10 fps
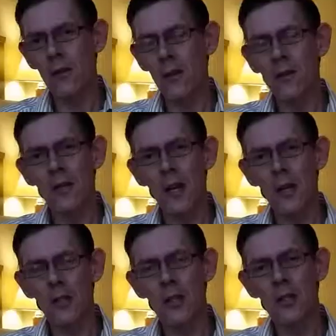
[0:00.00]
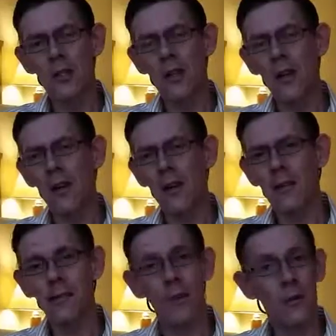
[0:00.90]
Tulsa and just
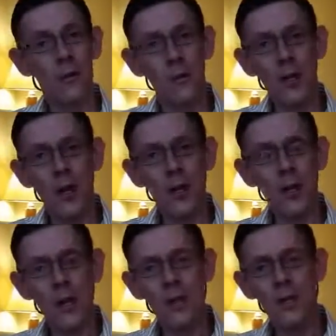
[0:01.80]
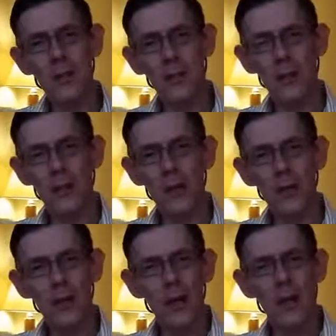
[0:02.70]
felt to share a message with
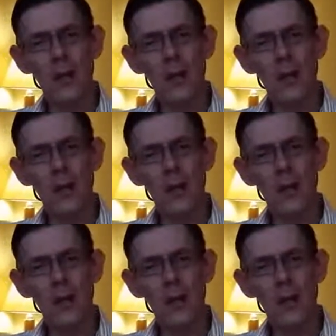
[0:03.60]
you